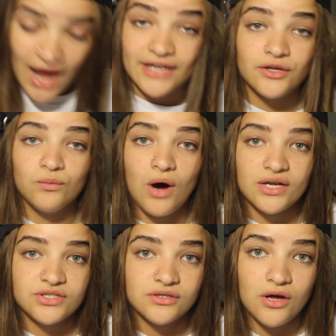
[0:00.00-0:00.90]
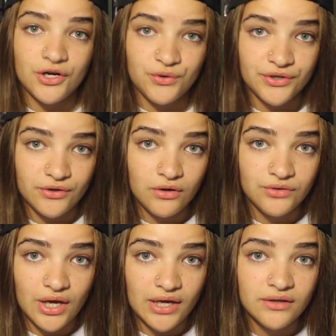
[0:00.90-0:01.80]
I could watch Law & Order all
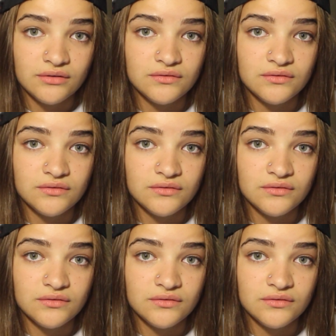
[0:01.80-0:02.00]
day.